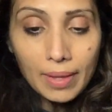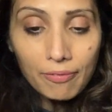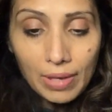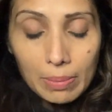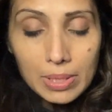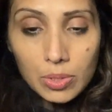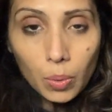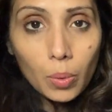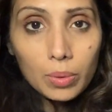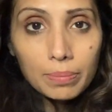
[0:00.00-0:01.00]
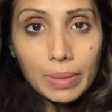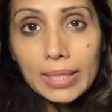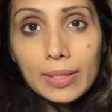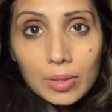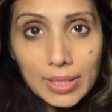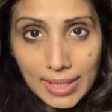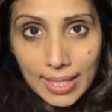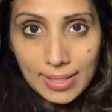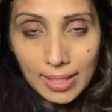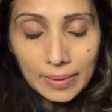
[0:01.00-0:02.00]
Famous quote by Nikola
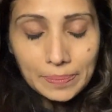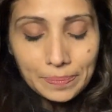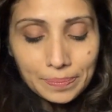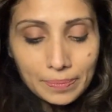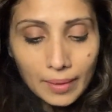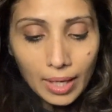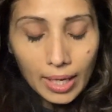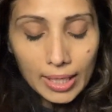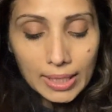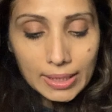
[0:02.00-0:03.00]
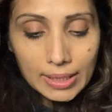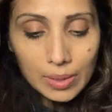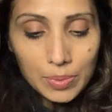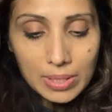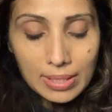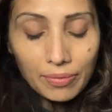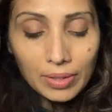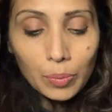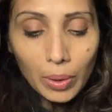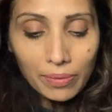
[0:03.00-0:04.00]
Tesla, and he was
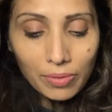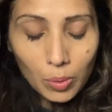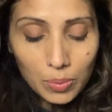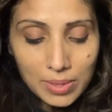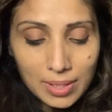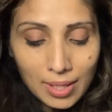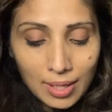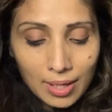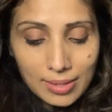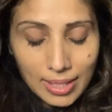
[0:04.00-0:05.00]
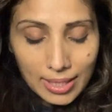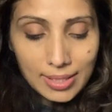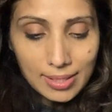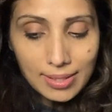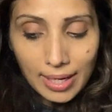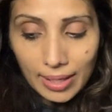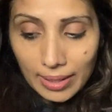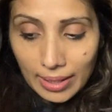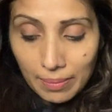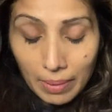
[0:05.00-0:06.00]
definitely one of those scientists that I
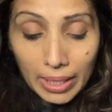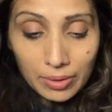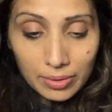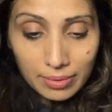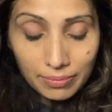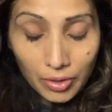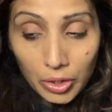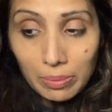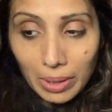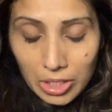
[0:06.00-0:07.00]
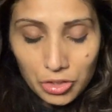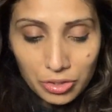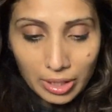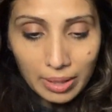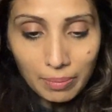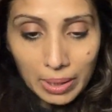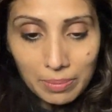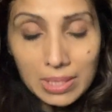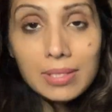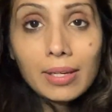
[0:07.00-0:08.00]
admired very much in my
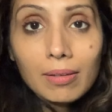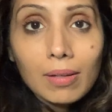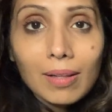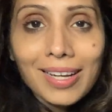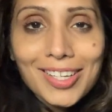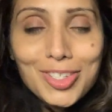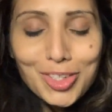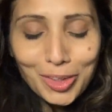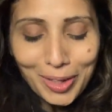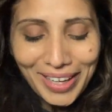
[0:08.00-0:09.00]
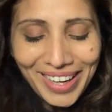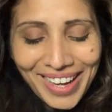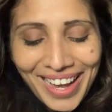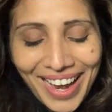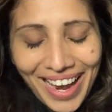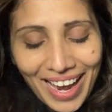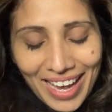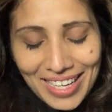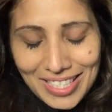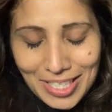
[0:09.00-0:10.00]
mystical journey,
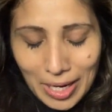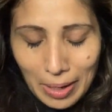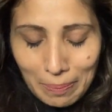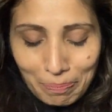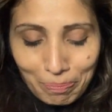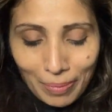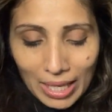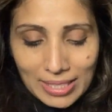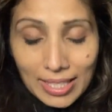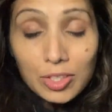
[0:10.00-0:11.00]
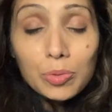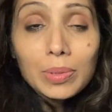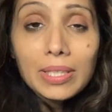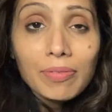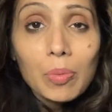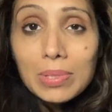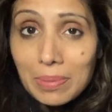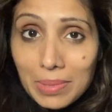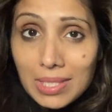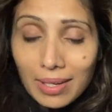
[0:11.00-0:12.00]
and because I do believe he was a
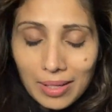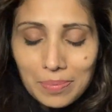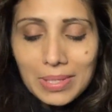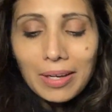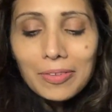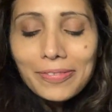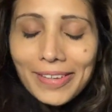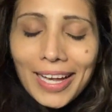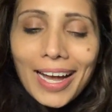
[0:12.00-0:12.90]
mystic himself.